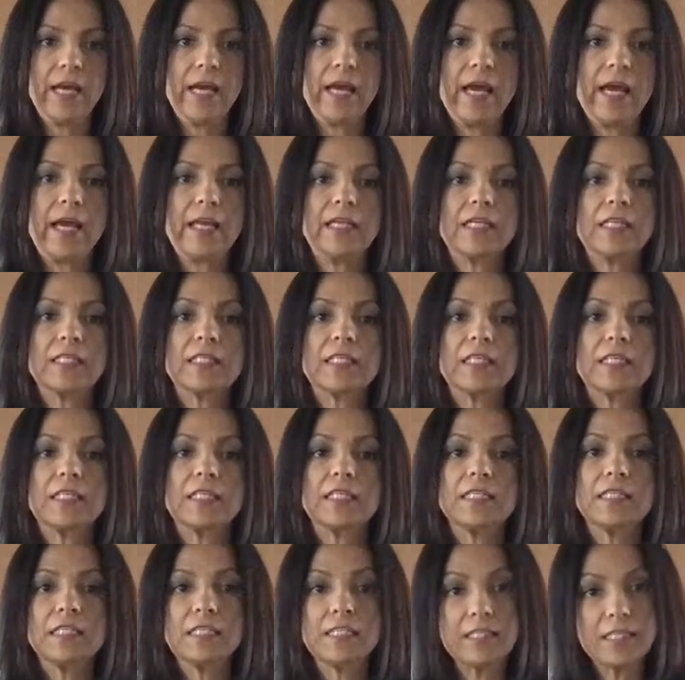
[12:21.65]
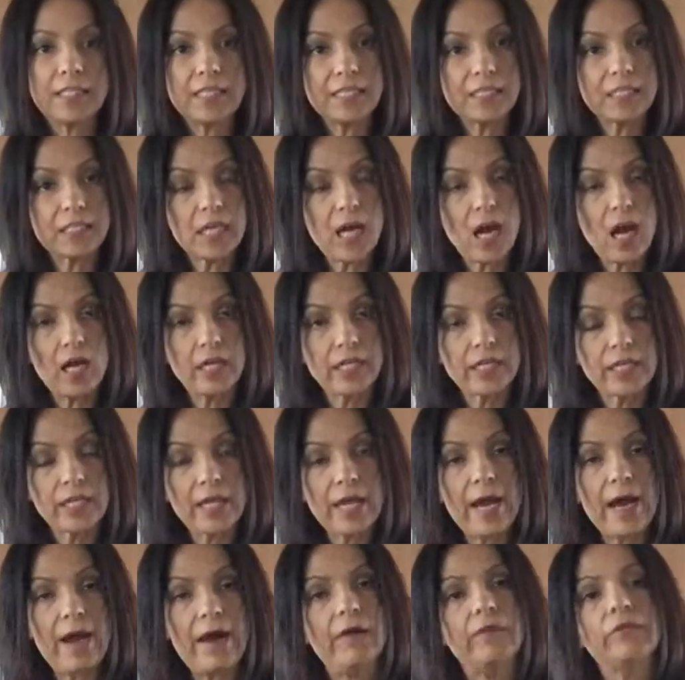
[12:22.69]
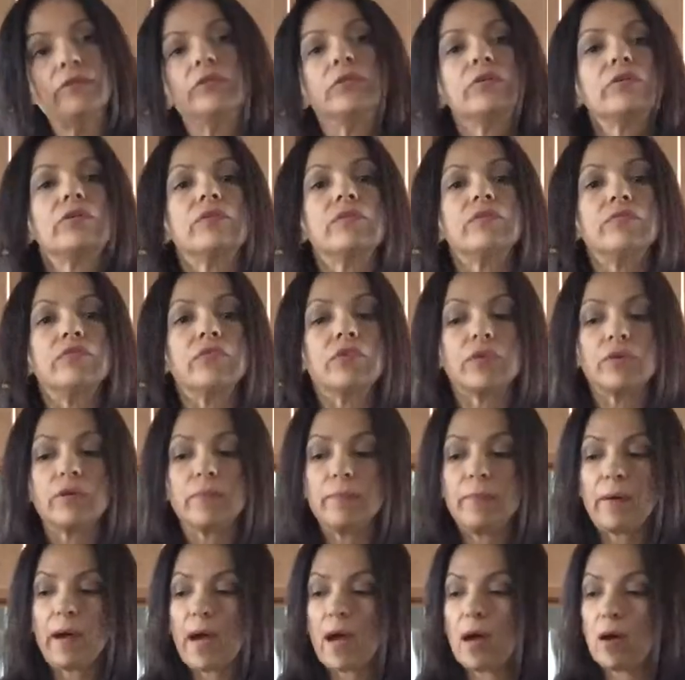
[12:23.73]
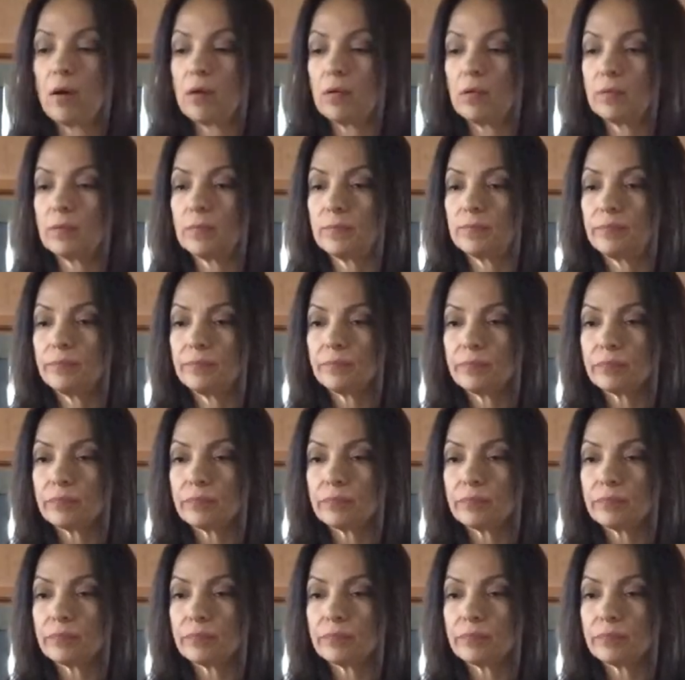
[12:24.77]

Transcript: And it's gonna sit on the counter for about,